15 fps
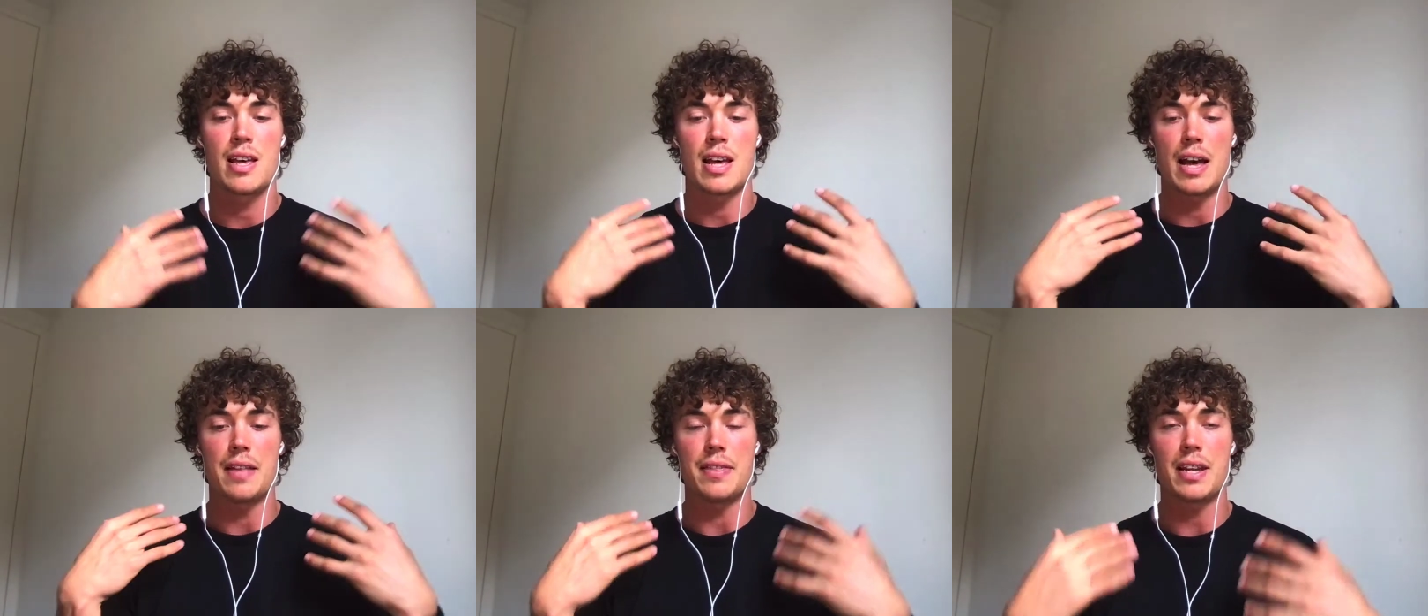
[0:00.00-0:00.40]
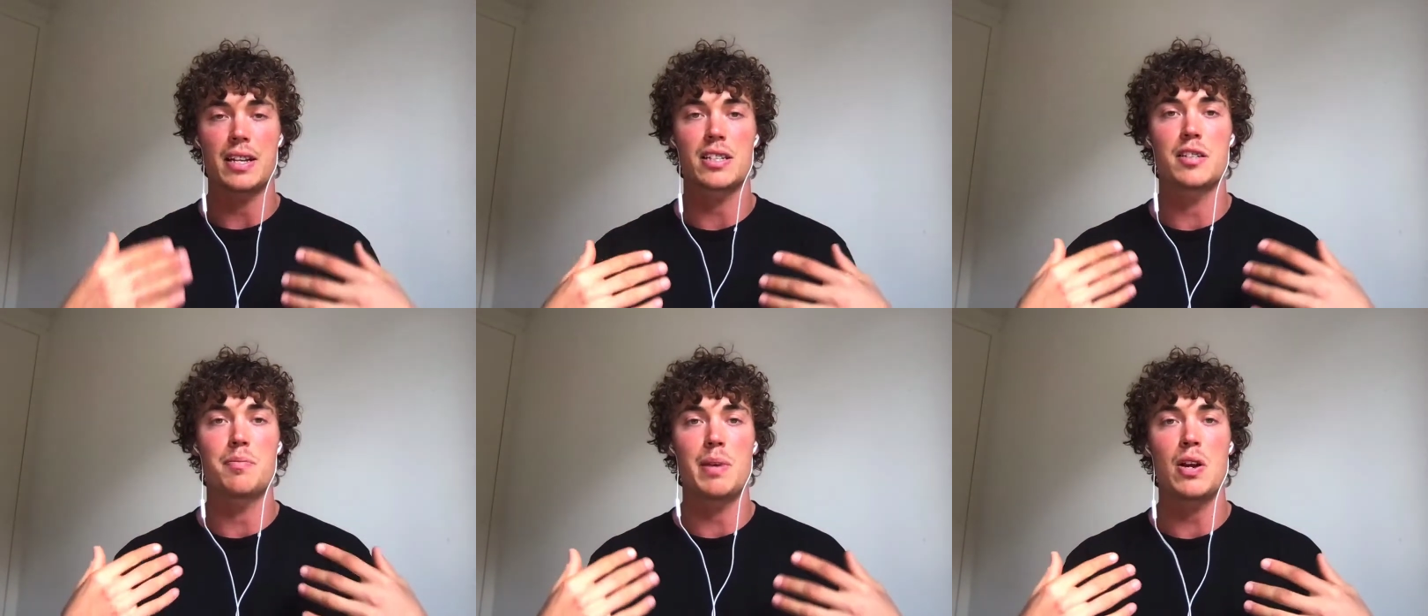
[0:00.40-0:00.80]
And that
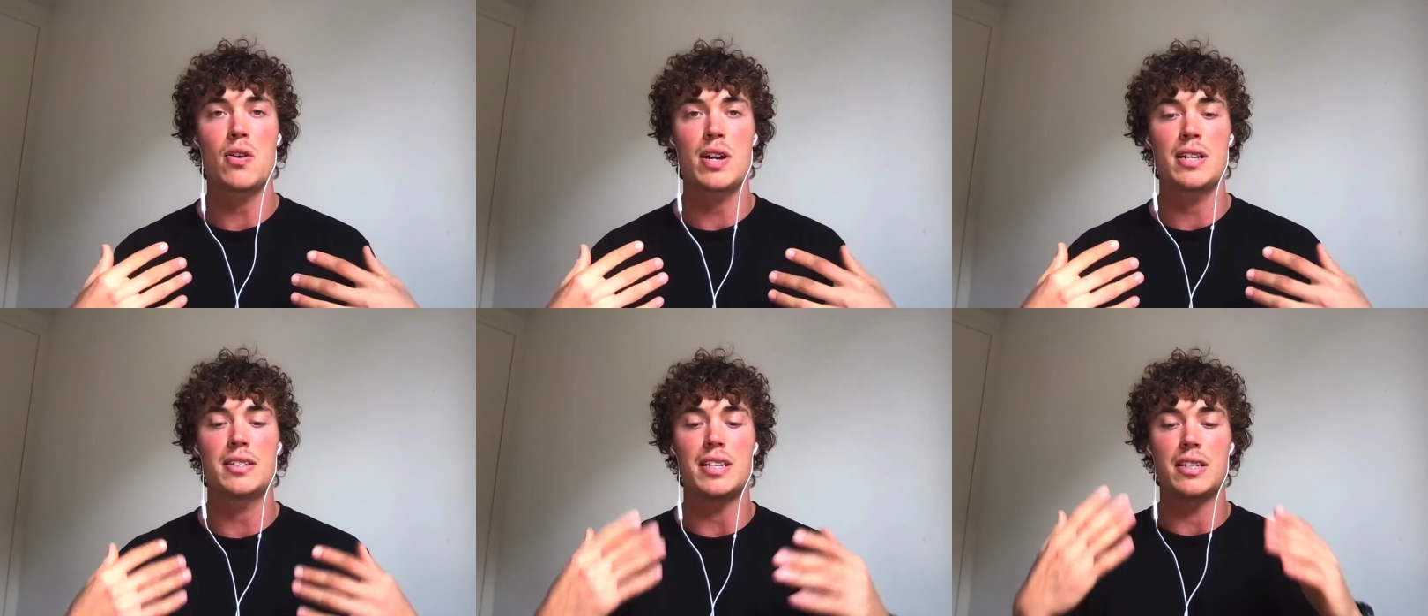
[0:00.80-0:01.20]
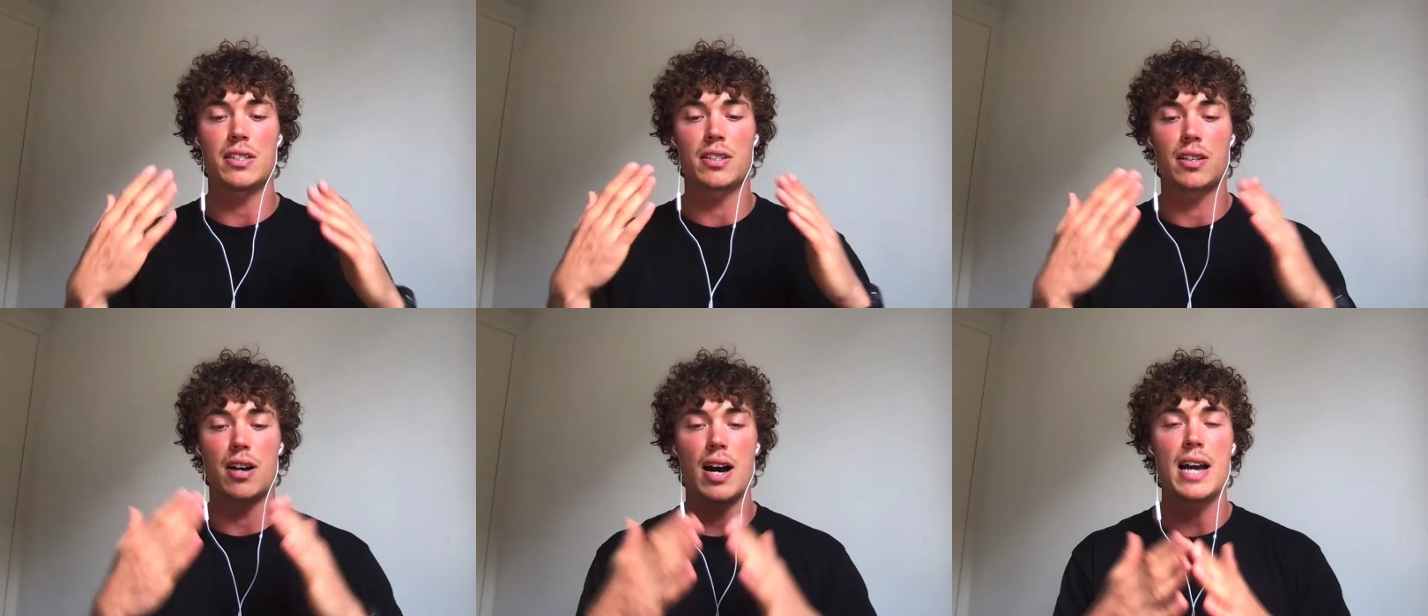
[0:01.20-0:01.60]
experience is
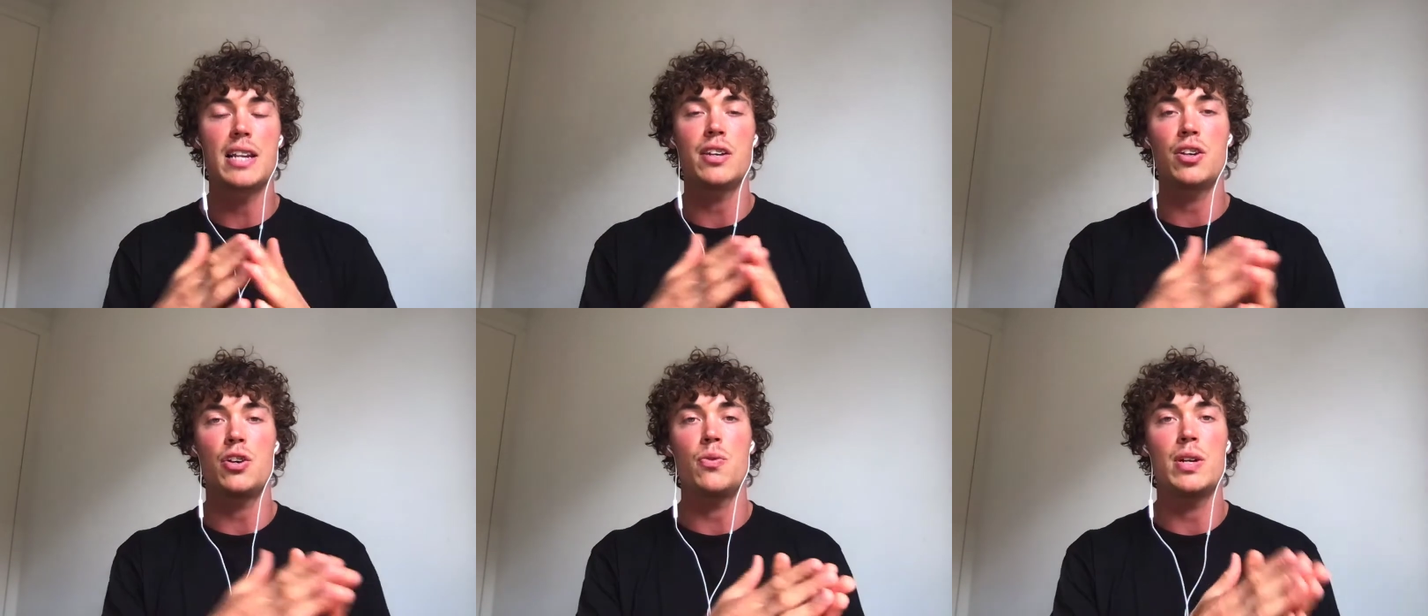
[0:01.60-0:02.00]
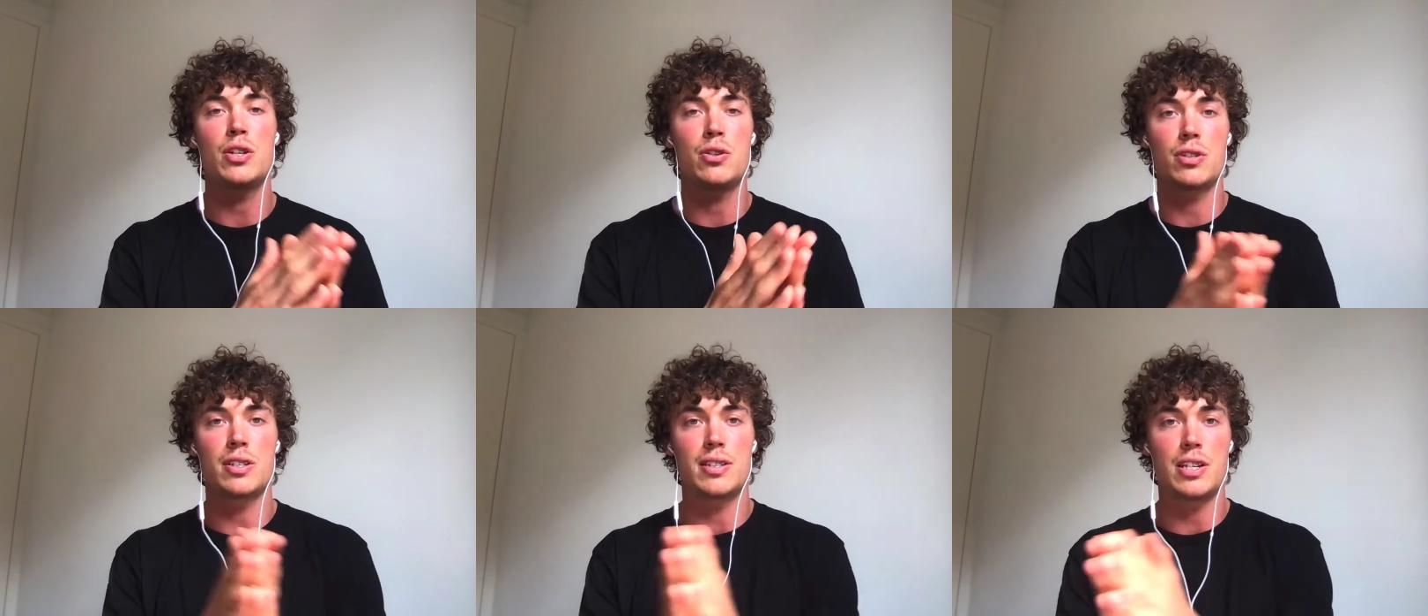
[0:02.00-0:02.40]
guiding you in your
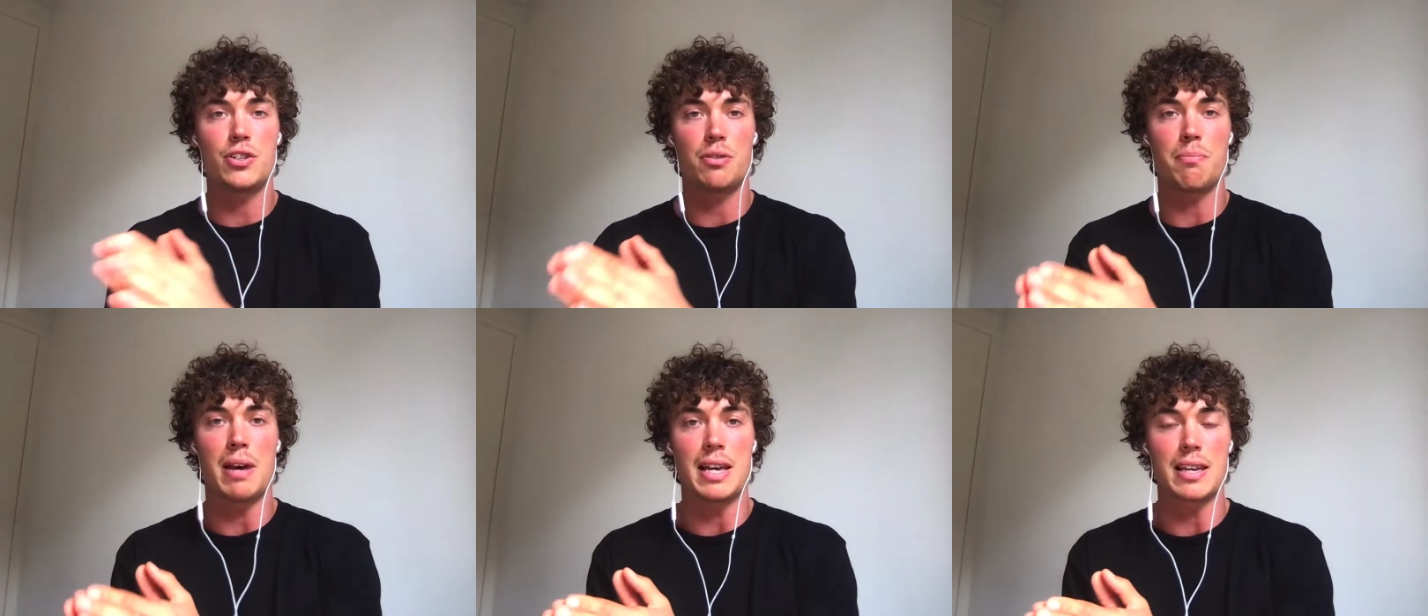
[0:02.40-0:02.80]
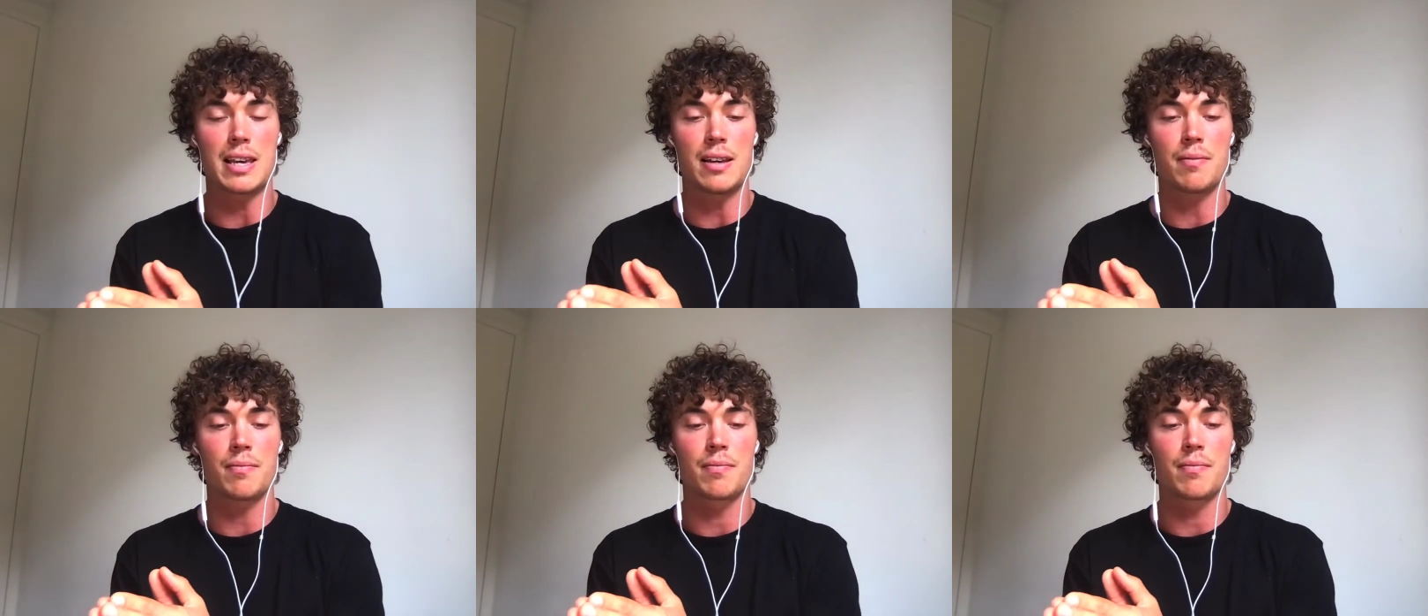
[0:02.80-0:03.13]
decision making